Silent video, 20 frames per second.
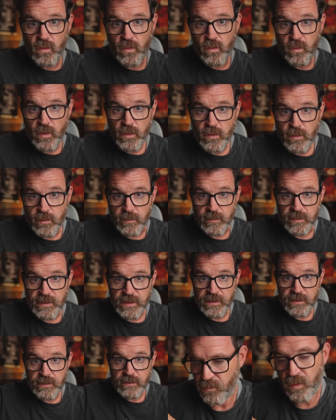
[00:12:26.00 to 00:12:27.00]

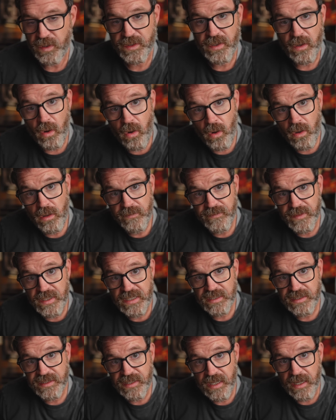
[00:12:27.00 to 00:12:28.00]
rooms. With all of
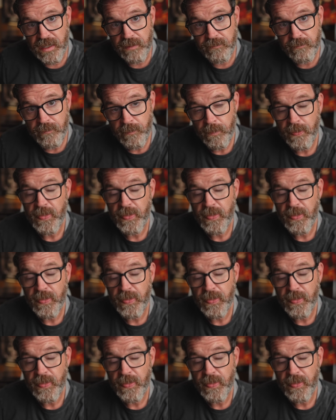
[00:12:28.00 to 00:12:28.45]
this said,